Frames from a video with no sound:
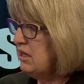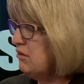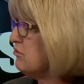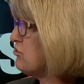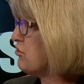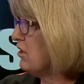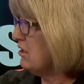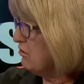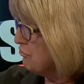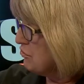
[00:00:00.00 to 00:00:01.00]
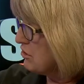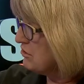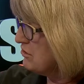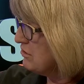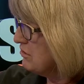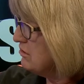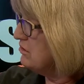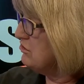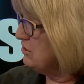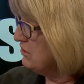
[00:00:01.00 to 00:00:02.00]
he was trying to force
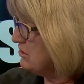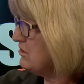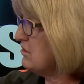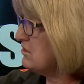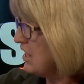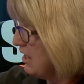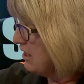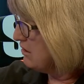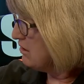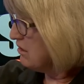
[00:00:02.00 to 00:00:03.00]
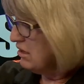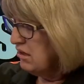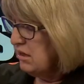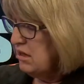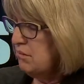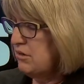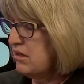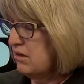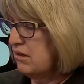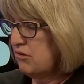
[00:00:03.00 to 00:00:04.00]
Jesus' hand, mm-hmm.
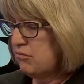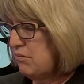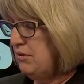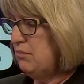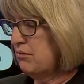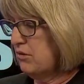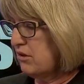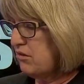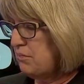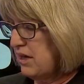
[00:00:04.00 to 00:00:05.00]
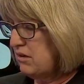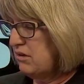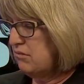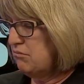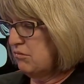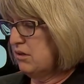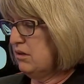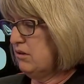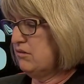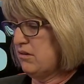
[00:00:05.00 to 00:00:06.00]
because what people expected
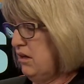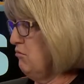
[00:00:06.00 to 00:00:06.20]
was a